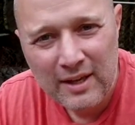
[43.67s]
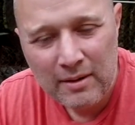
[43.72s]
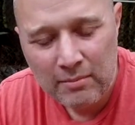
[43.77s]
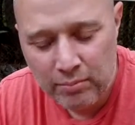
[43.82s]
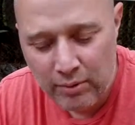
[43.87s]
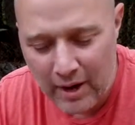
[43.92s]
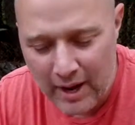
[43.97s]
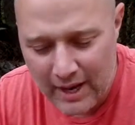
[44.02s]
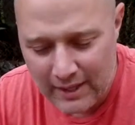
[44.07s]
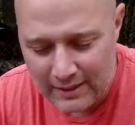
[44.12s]

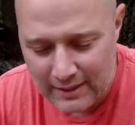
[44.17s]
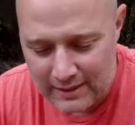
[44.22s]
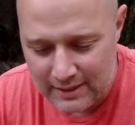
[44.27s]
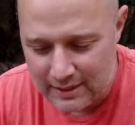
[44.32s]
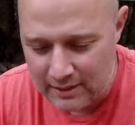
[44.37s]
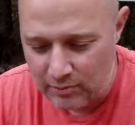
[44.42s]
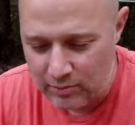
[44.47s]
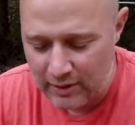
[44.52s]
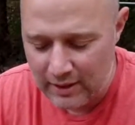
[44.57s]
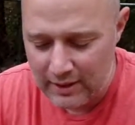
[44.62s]

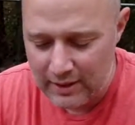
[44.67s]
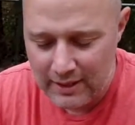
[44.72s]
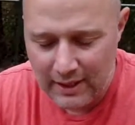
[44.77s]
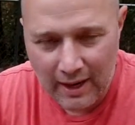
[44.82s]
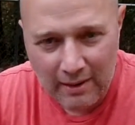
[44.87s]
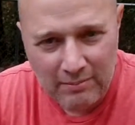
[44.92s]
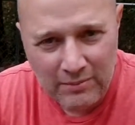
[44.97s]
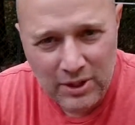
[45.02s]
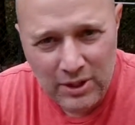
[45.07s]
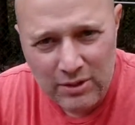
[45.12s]
practicing with it.
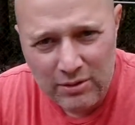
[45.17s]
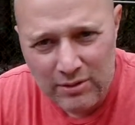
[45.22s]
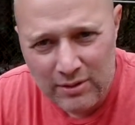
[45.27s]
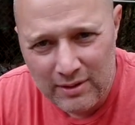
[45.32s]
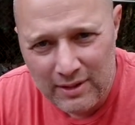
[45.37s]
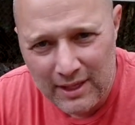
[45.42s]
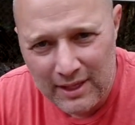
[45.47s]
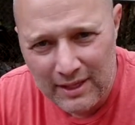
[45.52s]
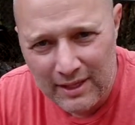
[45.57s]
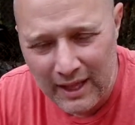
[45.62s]
I'm new to
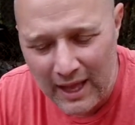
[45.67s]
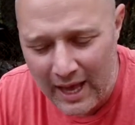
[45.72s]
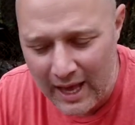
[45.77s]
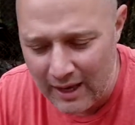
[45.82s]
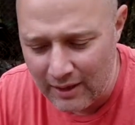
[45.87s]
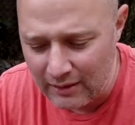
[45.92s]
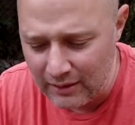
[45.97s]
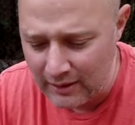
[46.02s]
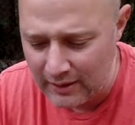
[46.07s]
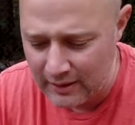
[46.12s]
the Atlatl.